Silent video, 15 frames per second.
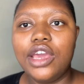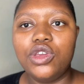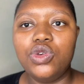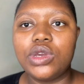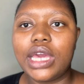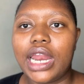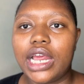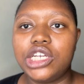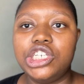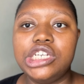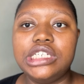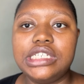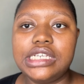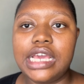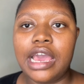you can
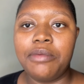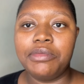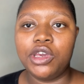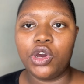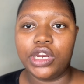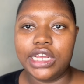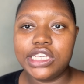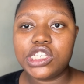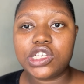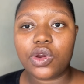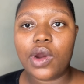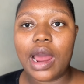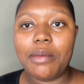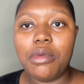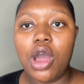actually DM me on
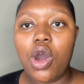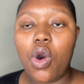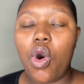Instagram